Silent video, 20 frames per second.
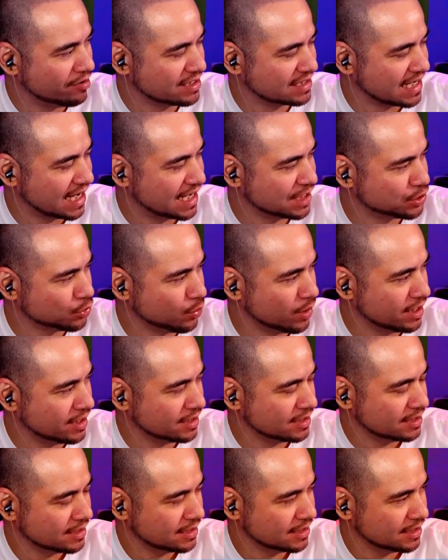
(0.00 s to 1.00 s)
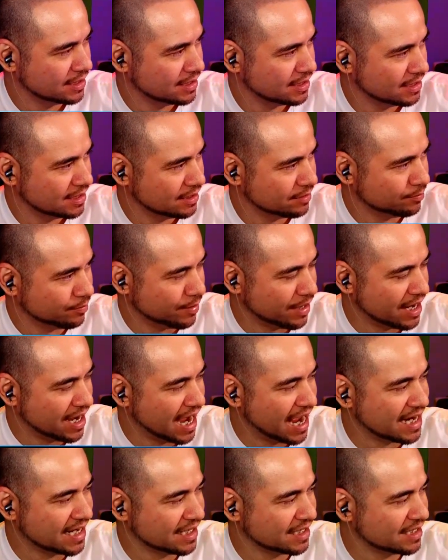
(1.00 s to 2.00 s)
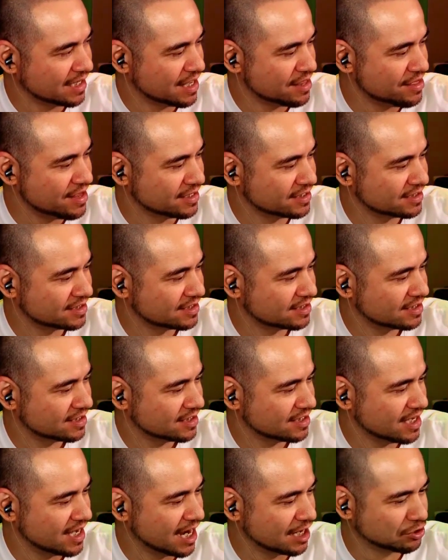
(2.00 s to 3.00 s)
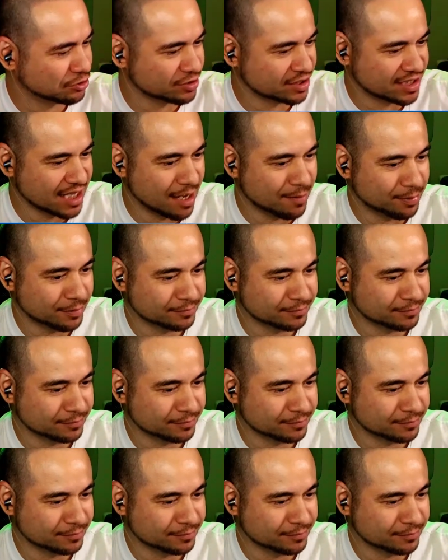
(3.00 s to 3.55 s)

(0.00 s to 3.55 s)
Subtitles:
tear to it by adding this extra step.